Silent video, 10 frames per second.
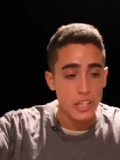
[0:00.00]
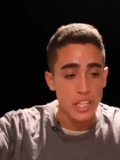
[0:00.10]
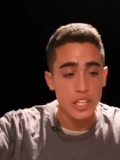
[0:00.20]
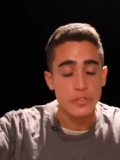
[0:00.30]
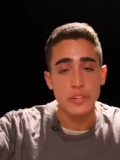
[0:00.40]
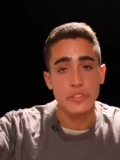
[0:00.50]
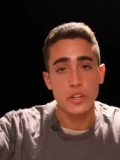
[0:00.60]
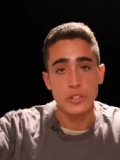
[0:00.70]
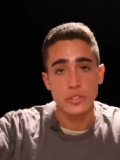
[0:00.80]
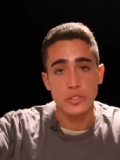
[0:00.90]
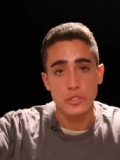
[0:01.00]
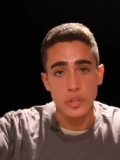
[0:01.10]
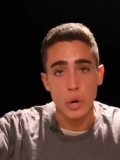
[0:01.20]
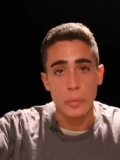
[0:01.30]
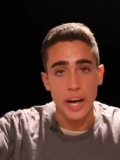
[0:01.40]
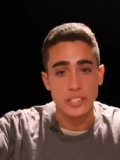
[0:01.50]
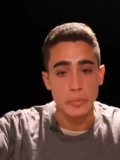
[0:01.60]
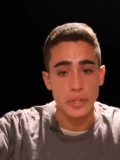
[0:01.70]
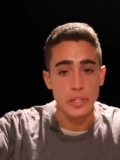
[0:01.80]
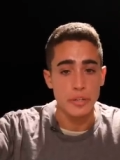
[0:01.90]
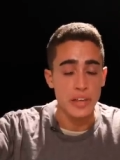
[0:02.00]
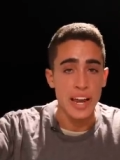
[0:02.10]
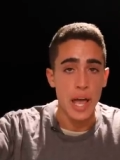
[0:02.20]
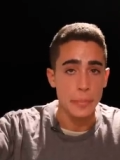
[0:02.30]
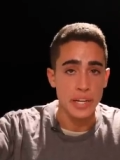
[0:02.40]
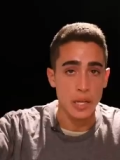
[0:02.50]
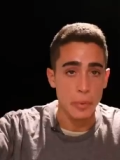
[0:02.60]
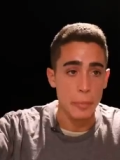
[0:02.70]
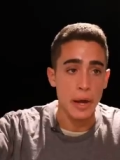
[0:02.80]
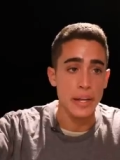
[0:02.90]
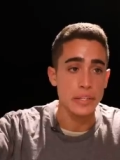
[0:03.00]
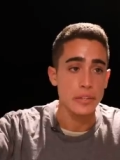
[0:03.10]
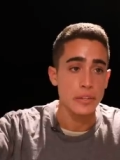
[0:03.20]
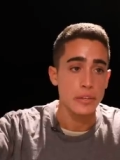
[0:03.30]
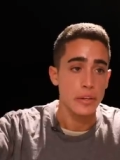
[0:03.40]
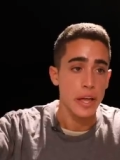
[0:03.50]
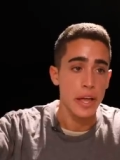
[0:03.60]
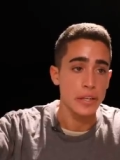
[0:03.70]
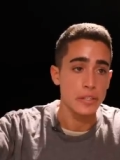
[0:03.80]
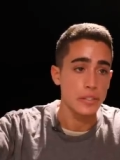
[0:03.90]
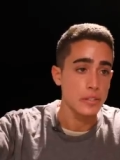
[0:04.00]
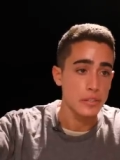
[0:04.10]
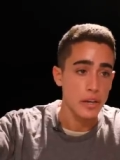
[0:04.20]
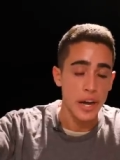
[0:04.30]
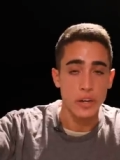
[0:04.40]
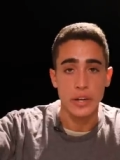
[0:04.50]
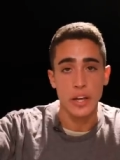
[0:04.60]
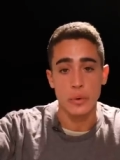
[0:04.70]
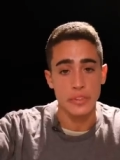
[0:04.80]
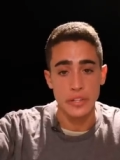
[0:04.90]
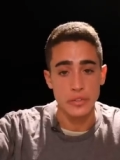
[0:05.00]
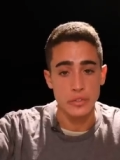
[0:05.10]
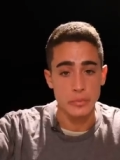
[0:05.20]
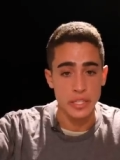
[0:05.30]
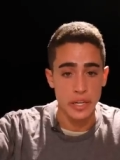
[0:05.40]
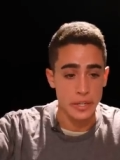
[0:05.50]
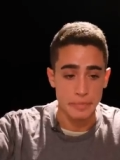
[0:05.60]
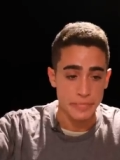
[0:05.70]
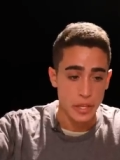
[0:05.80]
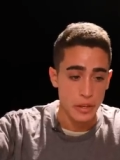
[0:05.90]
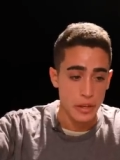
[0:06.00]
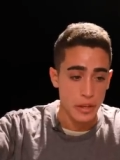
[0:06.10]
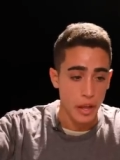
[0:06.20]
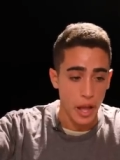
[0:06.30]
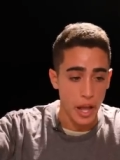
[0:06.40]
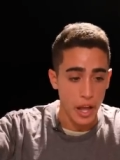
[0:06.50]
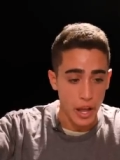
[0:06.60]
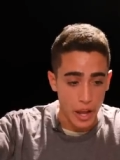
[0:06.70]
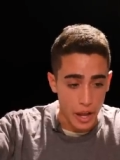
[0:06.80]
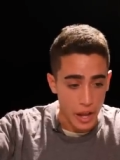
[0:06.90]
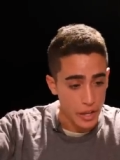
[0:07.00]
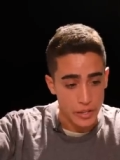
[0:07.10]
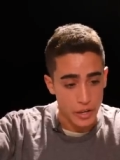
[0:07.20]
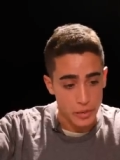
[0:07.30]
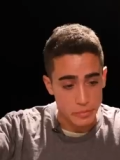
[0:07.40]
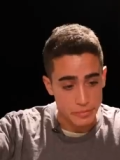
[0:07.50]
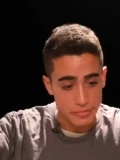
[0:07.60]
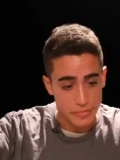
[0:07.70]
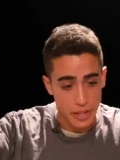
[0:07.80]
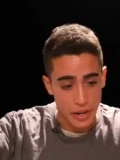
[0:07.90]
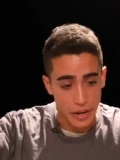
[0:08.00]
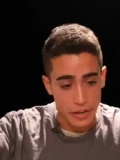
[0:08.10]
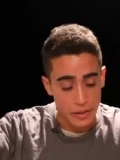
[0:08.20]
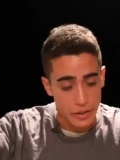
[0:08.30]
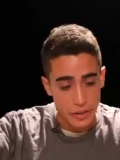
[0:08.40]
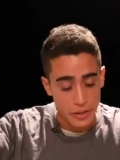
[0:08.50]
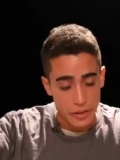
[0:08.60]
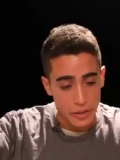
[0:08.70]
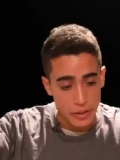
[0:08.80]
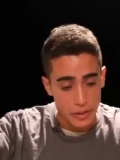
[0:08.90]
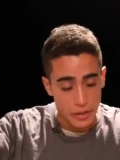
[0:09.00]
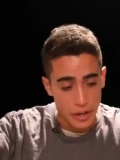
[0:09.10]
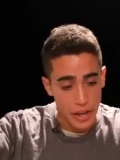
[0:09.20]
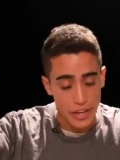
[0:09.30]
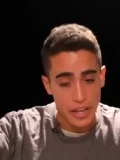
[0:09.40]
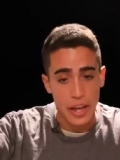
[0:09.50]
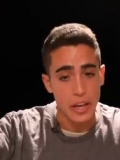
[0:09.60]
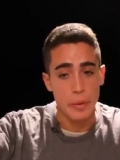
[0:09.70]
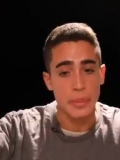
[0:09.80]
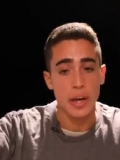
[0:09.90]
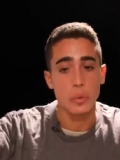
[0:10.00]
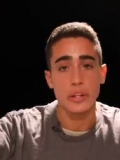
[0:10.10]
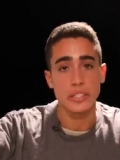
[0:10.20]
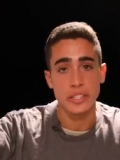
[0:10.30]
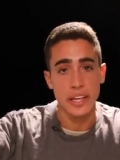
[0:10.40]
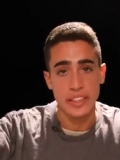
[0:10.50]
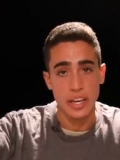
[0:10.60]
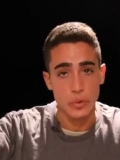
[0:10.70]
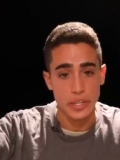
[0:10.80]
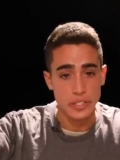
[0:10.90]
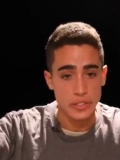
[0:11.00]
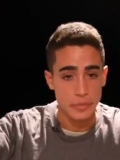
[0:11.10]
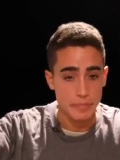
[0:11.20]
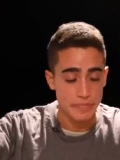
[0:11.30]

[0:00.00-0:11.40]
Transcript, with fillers: E- even if there's no possibility of that happening in my mind, and I don't care what they do to me. I, uh, you know, I, I, I'm not willing to take that risk.